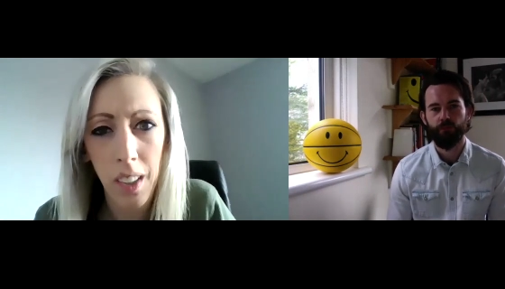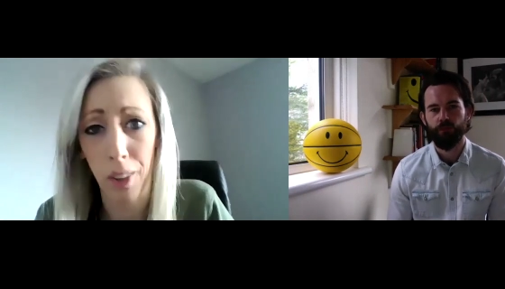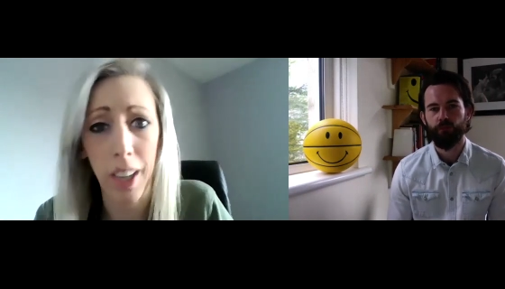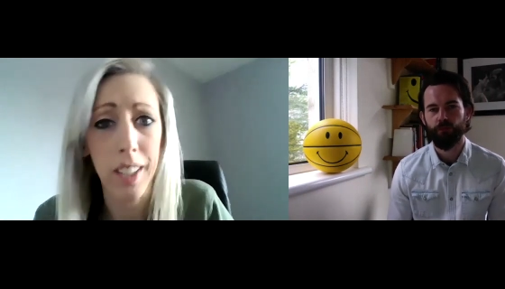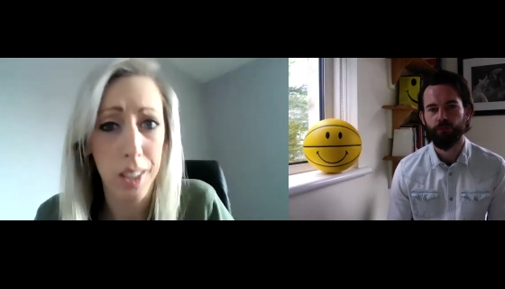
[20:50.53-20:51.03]

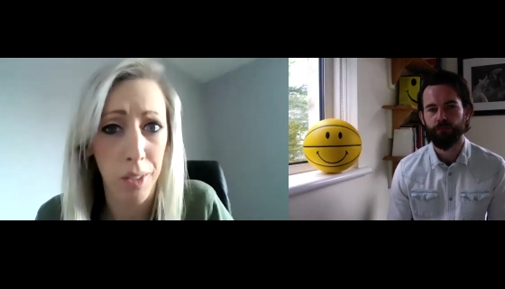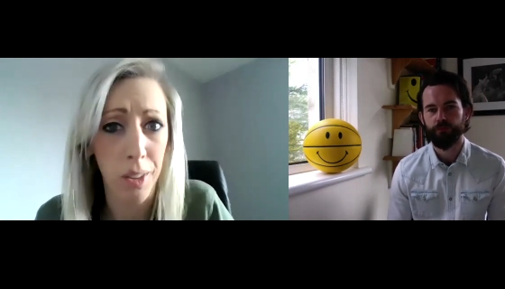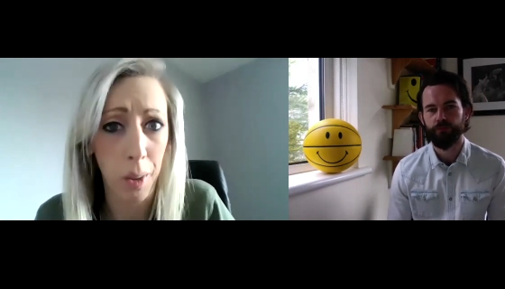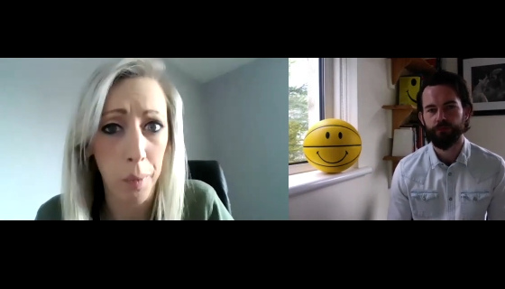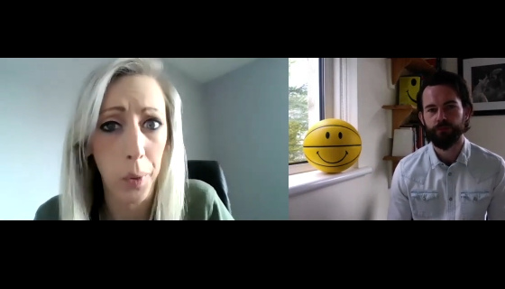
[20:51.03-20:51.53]
Speaker 1: What about the
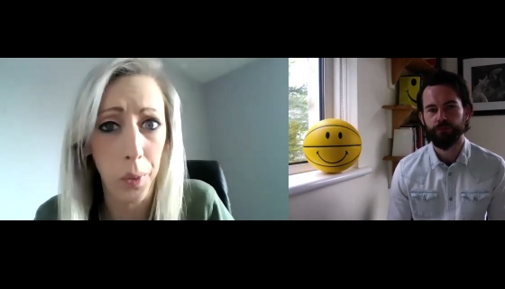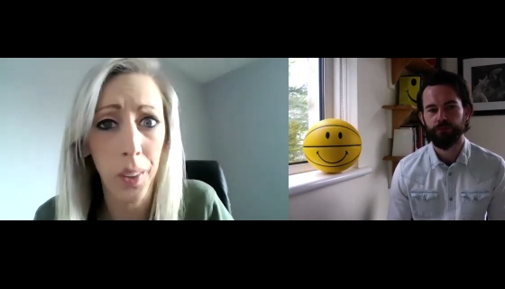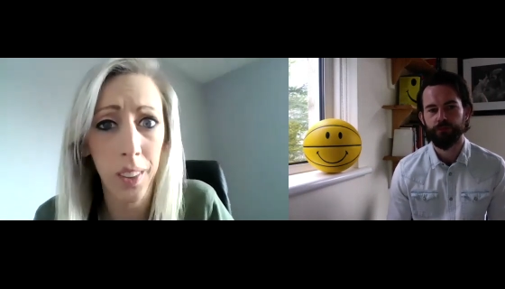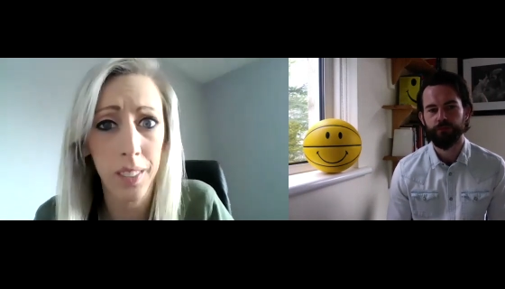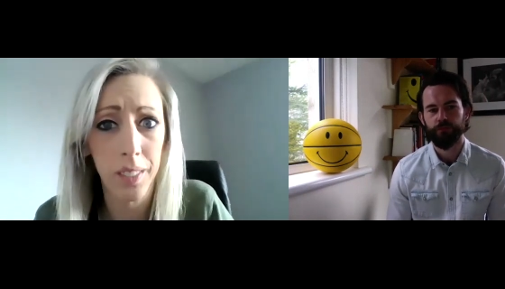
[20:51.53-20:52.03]
rights of the
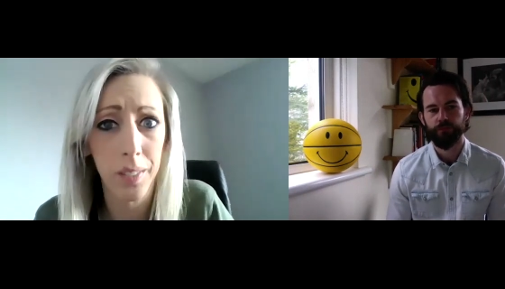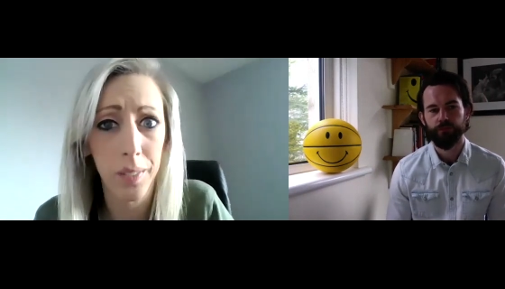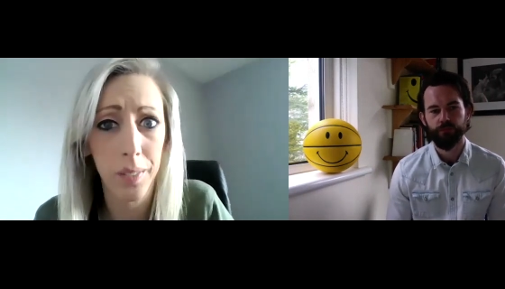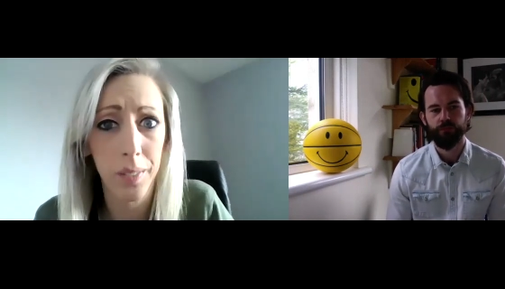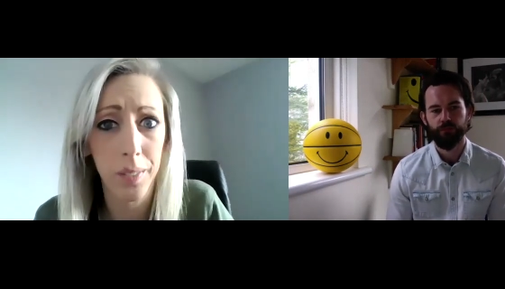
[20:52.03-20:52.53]

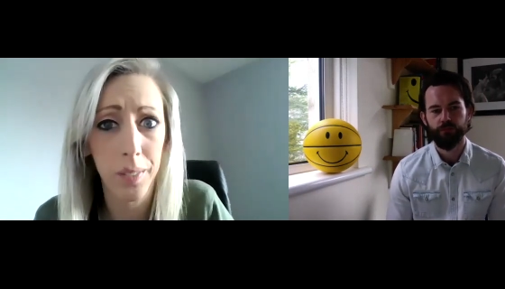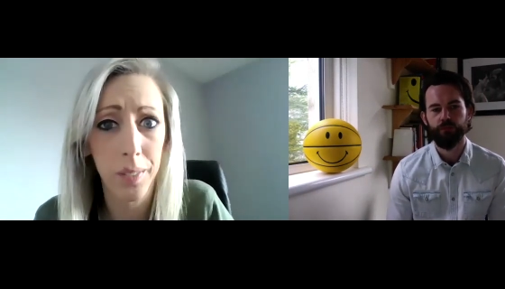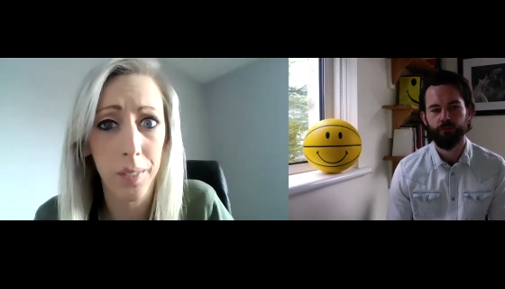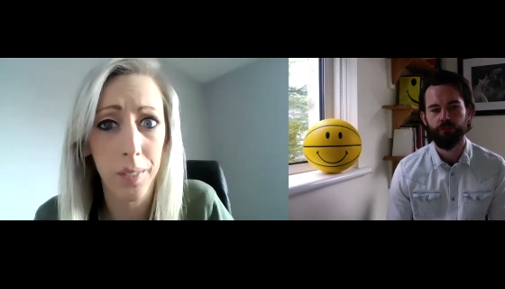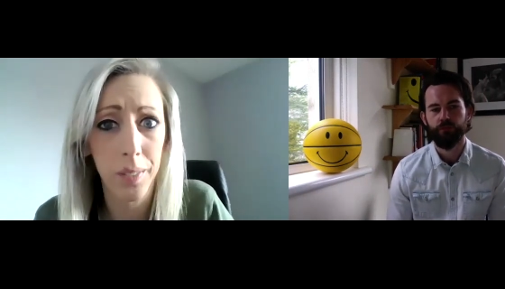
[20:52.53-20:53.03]
unborn?
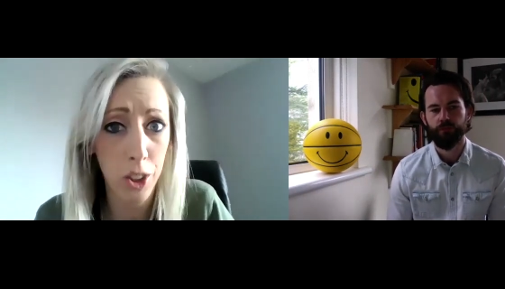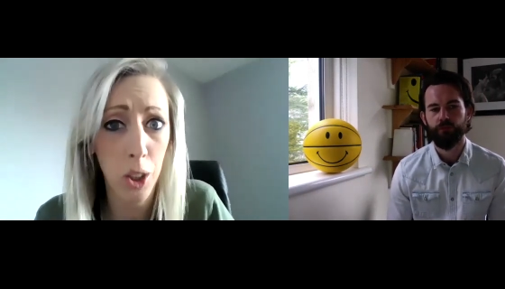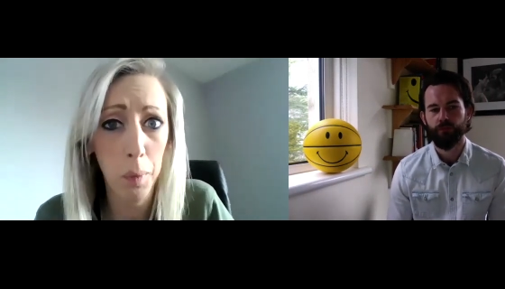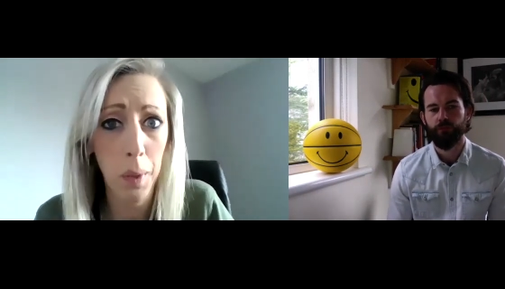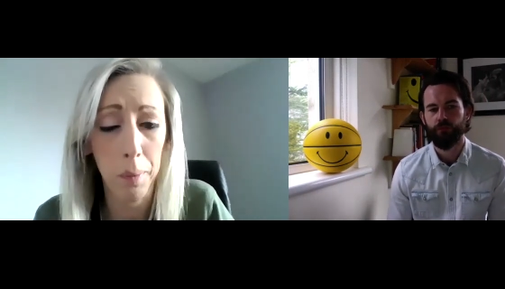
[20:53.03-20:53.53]
You know, there
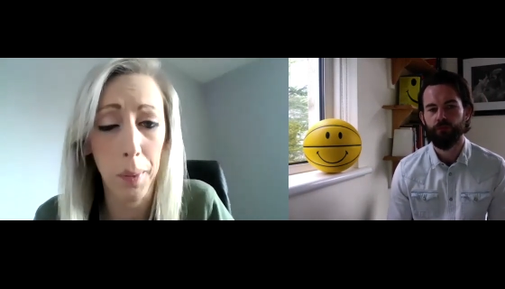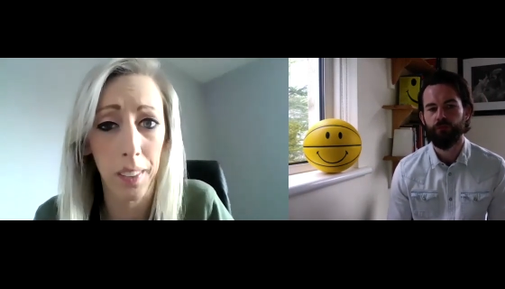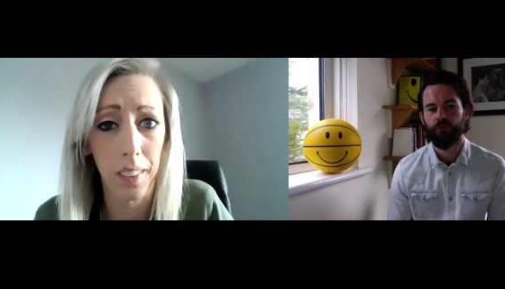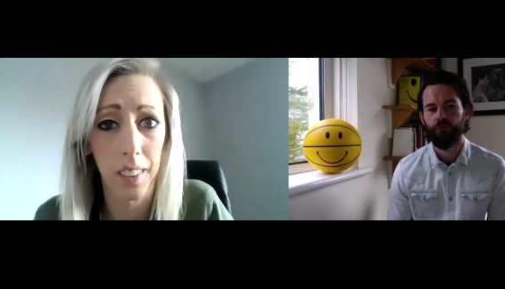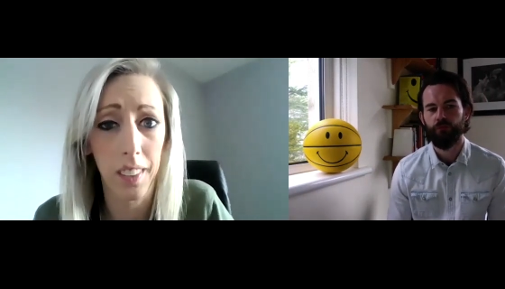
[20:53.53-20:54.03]
are two
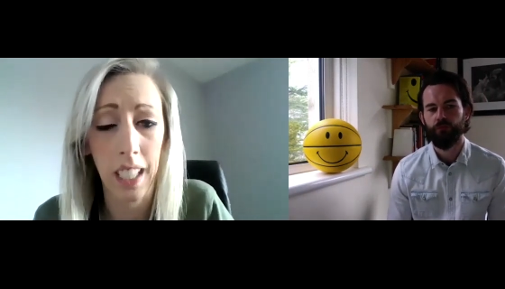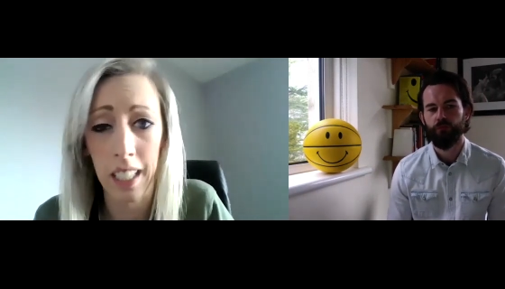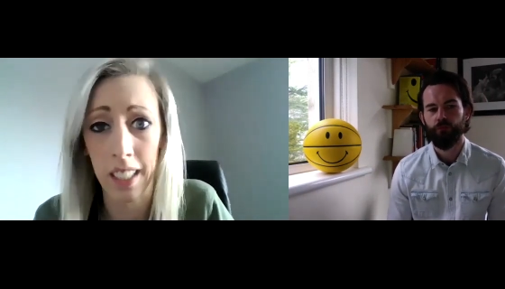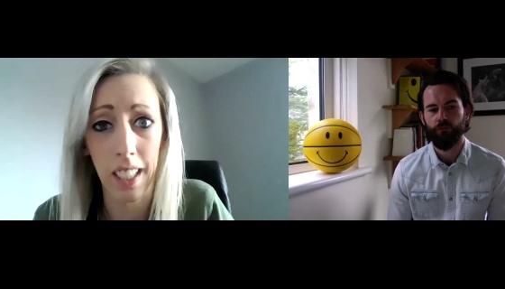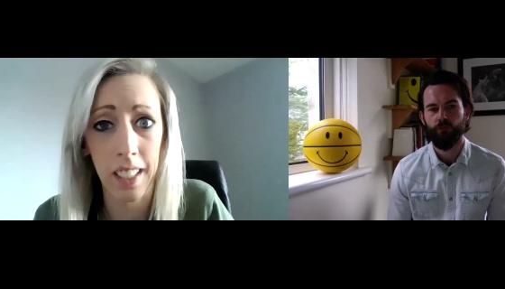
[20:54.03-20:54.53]
people
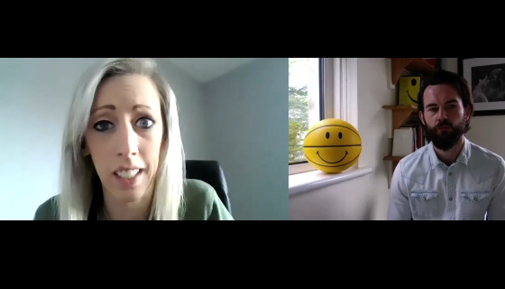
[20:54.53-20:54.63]
in mm-hmm.